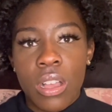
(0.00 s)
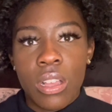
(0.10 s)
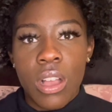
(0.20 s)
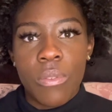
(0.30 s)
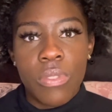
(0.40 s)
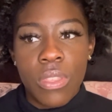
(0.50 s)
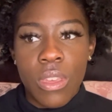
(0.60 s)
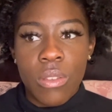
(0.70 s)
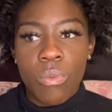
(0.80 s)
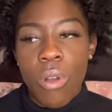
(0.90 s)

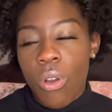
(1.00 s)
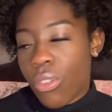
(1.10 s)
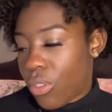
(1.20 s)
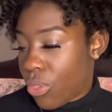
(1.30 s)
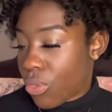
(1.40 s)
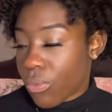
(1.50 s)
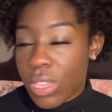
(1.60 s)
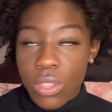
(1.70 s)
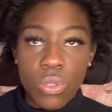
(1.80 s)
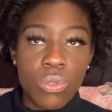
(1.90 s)
the
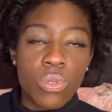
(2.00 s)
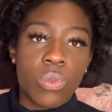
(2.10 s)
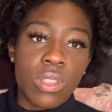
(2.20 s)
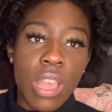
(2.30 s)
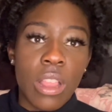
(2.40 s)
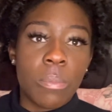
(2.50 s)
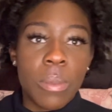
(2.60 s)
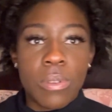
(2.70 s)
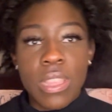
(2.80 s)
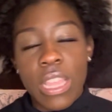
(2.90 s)
three schools were telling
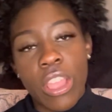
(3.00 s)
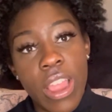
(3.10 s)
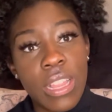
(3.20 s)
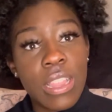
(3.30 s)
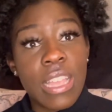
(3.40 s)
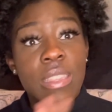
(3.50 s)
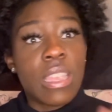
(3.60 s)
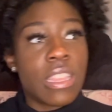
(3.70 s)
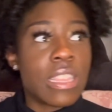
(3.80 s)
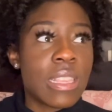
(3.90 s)
people to take their NCLEX
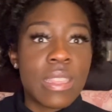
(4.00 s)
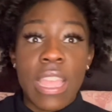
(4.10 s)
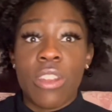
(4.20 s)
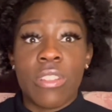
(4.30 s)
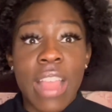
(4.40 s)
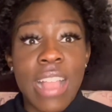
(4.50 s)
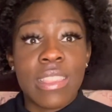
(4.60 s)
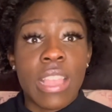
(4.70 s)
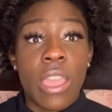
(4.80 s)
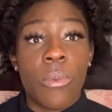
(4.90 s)
in this state or in that
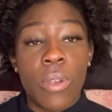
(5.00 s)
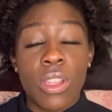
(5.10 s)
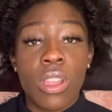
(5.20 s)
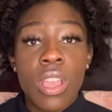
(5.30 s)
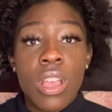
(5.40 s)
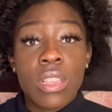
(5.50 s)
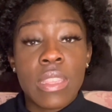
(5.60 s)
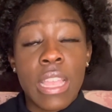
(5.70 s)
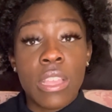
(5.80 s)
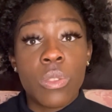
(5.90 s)
state, where
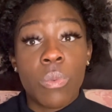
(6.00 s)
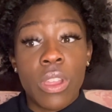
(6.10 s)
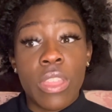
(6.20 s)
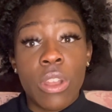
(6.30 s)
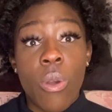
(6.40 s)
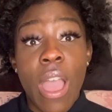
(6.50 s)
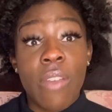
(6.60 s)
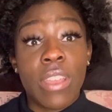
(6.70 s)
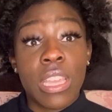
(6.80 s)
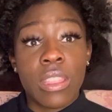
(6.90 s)
states where they don't
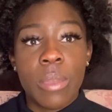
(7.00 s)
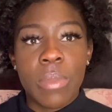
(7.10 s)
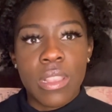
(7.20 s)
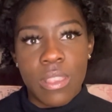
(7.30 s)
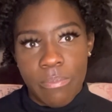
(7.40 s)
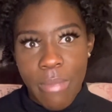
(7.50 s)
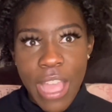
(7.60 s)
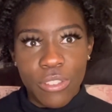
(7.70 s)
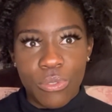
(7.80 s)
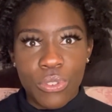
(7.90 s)
have any limits.
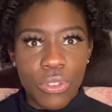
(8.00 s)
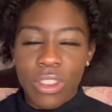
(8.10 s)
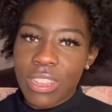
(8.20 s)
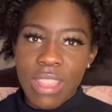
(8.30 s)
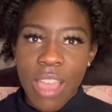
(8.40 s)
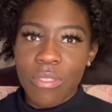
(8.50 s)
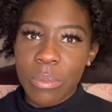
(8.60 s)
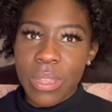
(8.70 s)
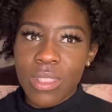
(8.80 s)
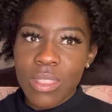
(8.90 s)
Mind you, New York doesn't have
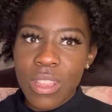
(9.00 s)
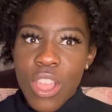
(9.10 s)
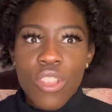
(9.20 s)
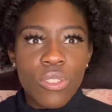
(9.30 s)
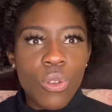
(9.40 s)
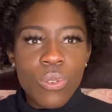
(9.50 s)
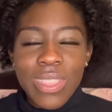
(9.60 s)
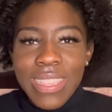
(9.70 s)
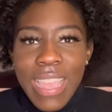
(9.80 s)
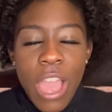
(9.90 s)
limits. So who's
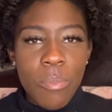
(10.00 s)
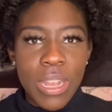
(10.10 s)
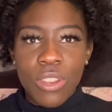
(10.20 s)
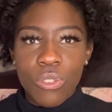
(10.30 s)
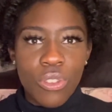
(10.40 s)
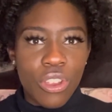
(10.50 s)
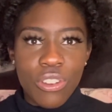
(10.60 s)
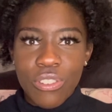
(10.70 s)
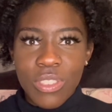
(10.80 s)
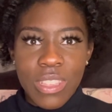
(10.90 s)
to say how many New York
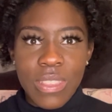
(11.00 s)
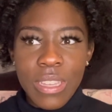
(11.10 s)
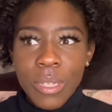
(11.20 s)
nurses